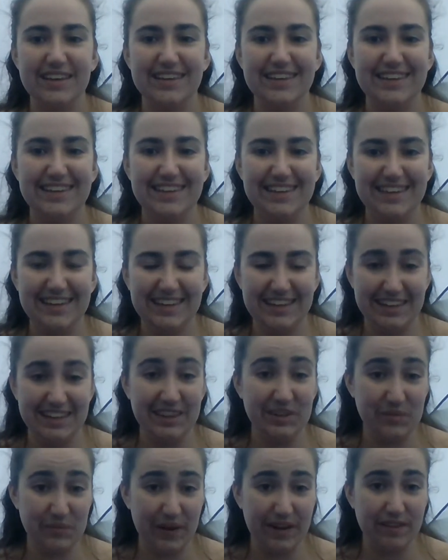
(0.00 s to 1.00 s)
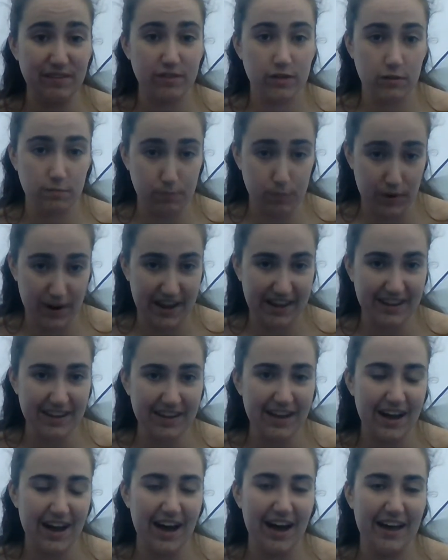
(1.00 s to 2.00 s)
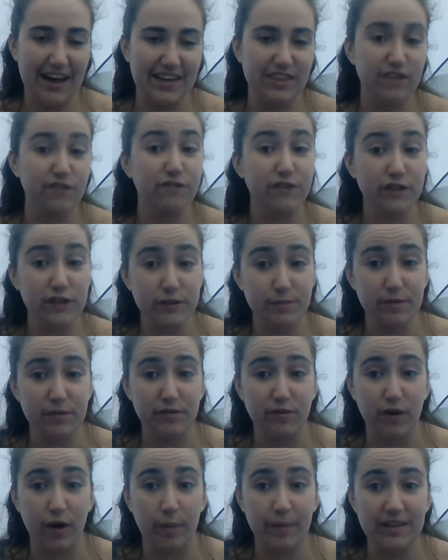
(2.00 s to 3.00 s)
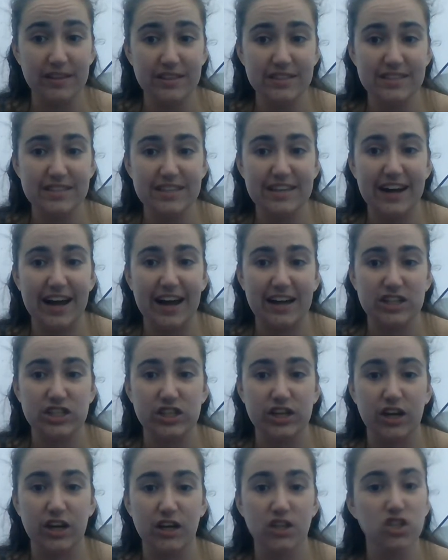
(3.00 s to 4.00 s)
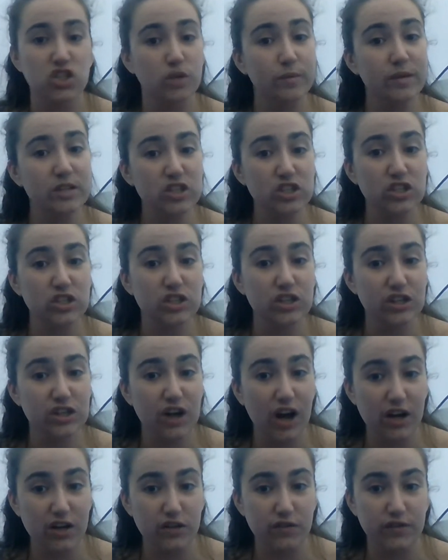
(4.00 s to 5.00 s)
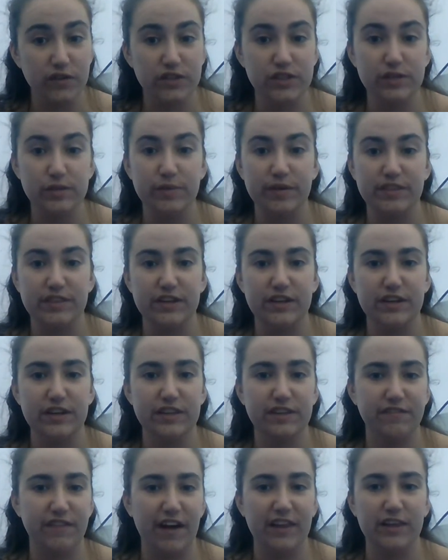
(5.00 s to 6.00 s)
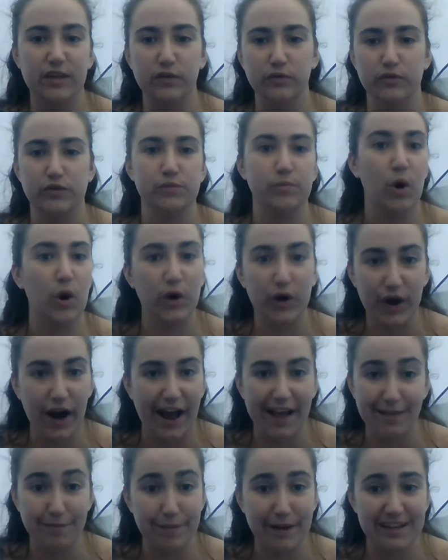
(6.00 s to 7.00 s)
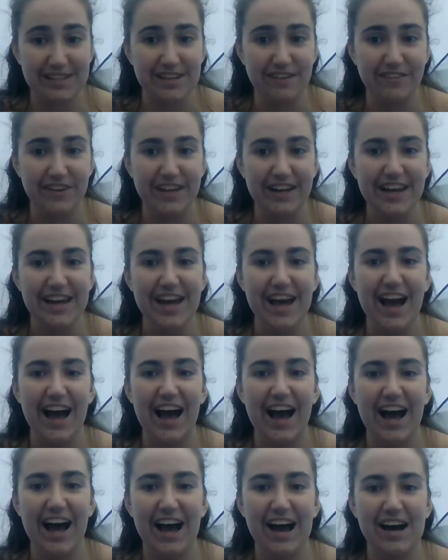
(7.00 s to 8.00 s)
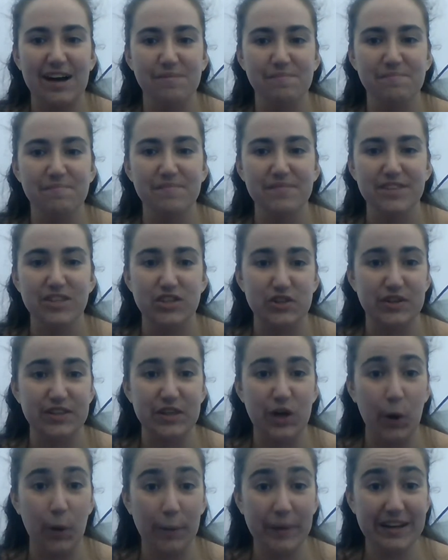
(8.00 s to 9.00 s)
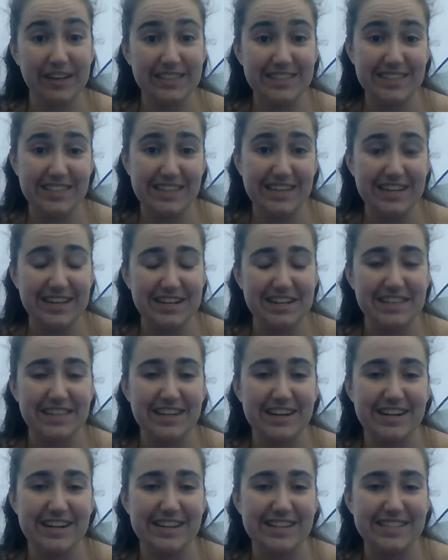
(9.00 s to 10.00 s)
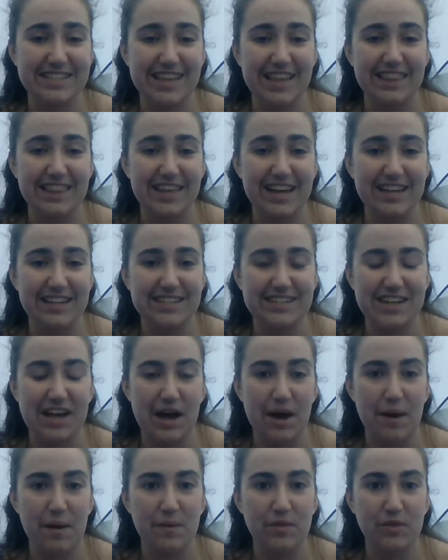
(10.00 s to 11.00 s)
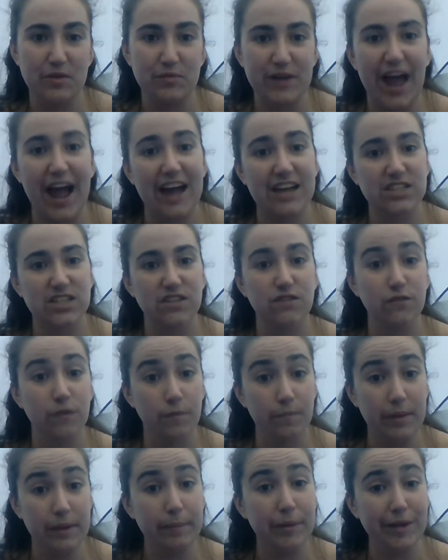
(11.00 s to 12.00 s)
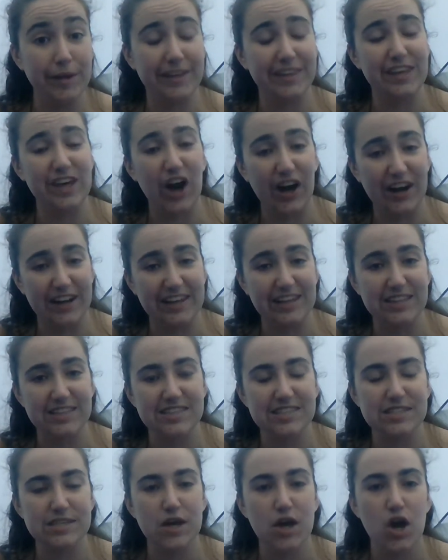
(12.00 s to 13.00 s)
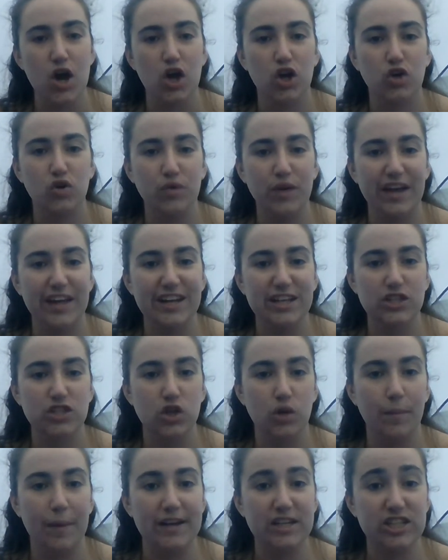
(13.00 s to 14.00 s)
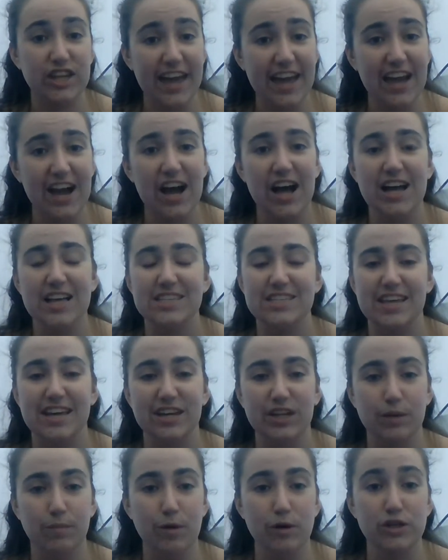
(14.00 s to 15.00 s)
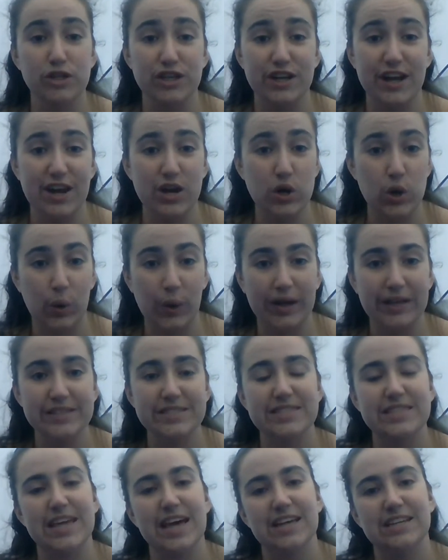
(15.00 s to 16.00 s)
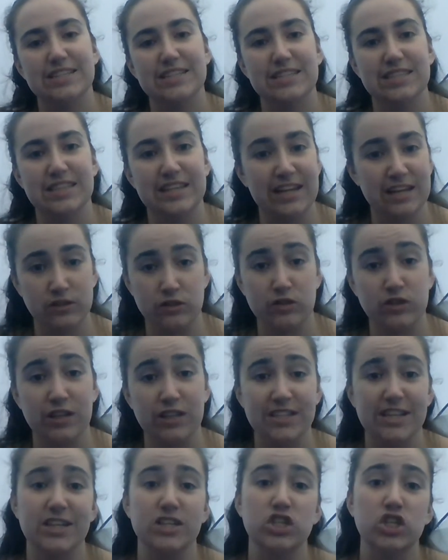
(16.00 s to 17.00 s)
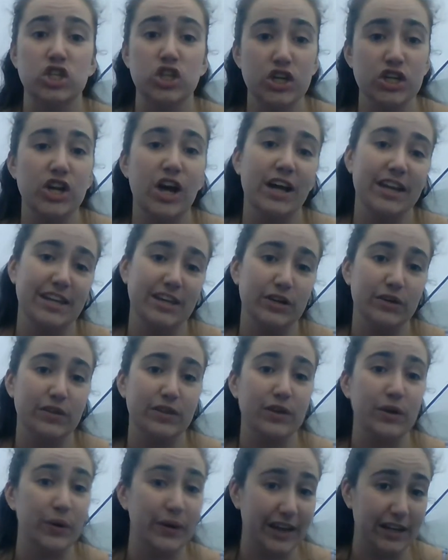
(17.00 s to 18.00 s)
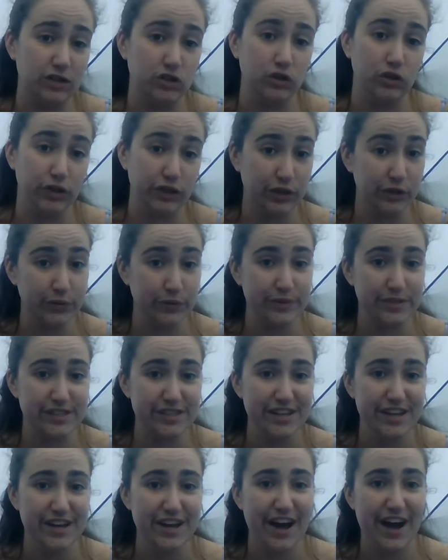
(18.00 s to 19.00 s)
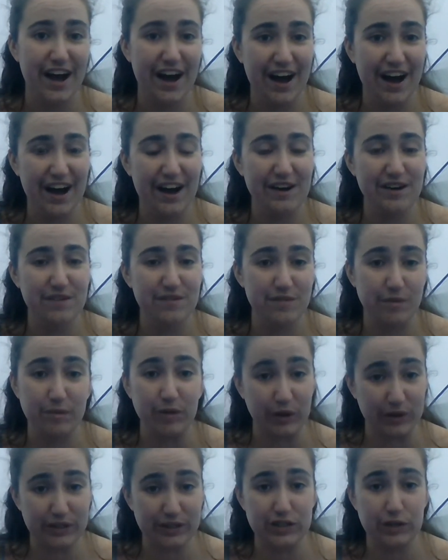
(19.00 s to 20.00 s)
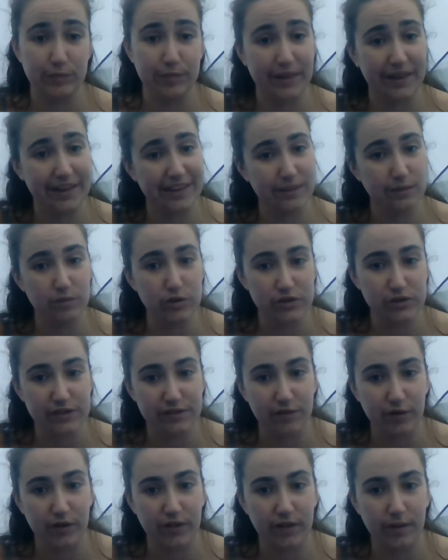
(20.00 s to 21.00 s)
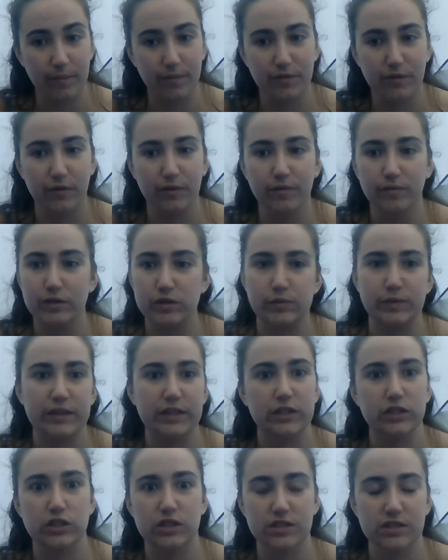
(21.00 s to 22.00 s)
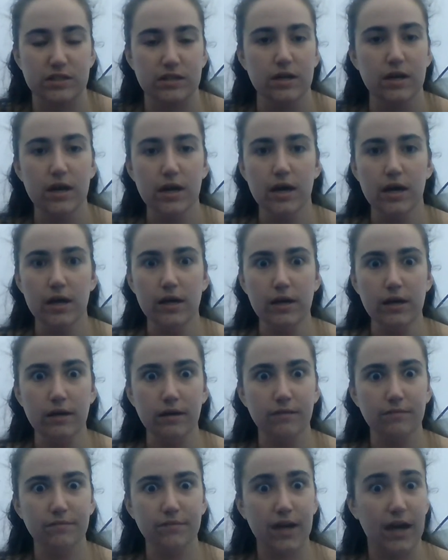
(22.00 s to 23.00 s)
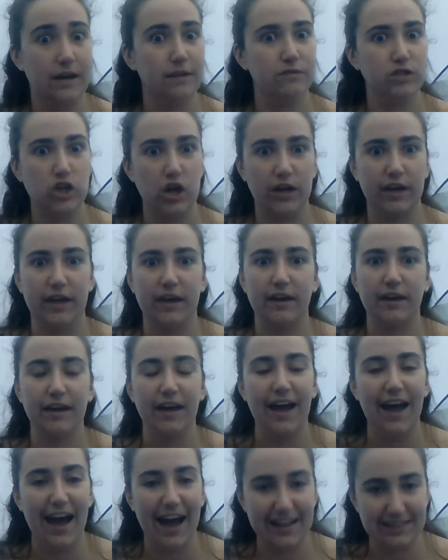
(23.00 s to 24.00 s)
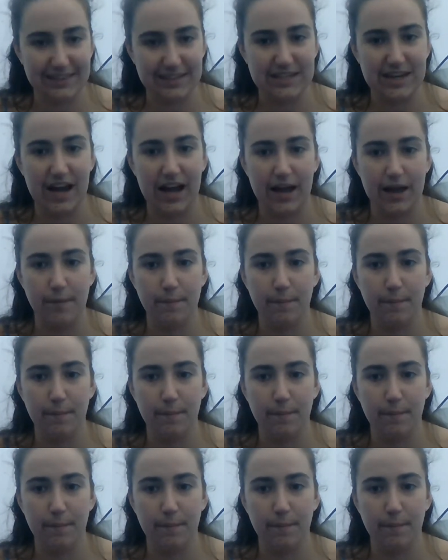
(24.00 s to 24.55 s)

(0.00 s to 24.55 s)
In the Rite of Spring, in the first performance, it actually caused so much controversy with the violent, gruesome horror aspects of it during the opening scene that it is said that the reactions from people in the audience created so much chaos and commotion and noise that the dancers on stage could not hear the orchestral cues from the orchestra playing the music for them. So it was really just kind of shocking at the time.